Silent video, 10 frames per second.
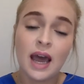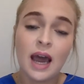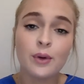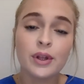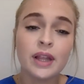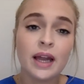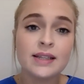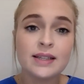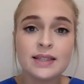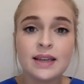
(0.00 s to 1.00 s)
I really liked
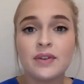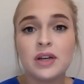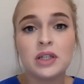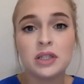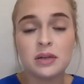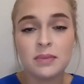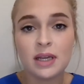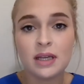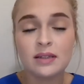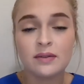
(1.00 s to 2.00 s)
this definition
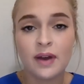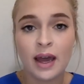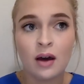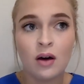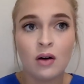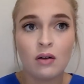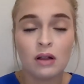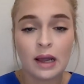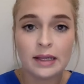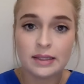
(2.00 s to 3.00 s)
because of how
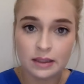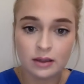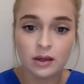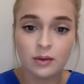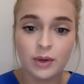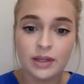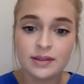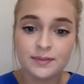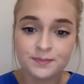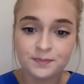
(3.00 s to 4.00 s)
client-centered it was.